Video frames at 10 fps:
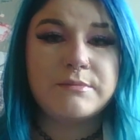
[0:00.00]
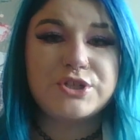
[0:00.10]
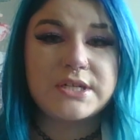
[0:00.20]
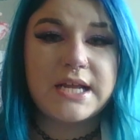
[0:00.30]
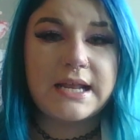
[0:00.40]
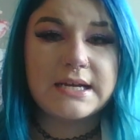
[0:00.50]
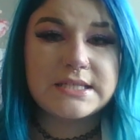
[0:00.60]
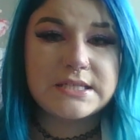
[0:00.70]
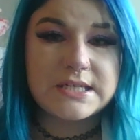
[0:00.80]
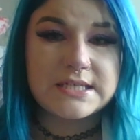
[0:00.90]

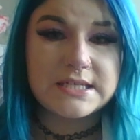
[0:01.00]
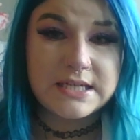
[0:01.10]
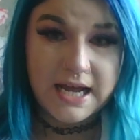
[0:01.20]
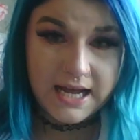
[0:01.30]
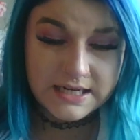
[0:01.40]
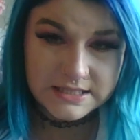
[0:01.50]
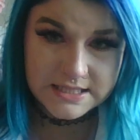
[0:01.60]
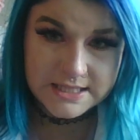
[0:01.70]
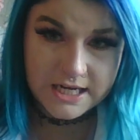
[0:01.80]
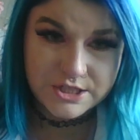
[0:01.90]
Genetics just had a
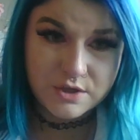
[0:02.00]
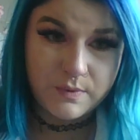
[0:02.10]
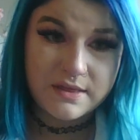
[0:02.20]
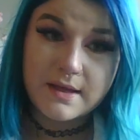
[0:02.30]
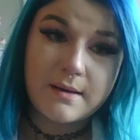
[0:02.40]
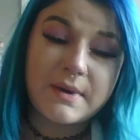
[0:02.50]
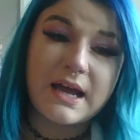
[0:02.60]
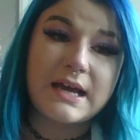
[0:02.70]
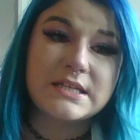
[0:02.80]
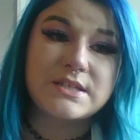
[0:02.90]
discussion with them
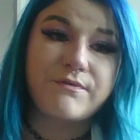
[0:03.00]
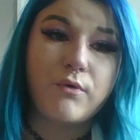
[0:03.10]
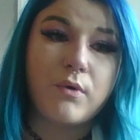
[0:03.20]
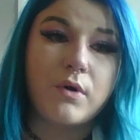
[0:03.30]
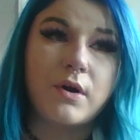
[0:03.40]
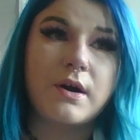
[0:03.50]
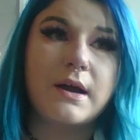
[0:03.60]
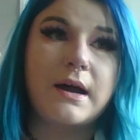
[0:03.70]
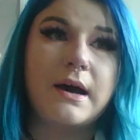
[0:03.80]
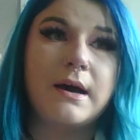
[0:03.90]
as for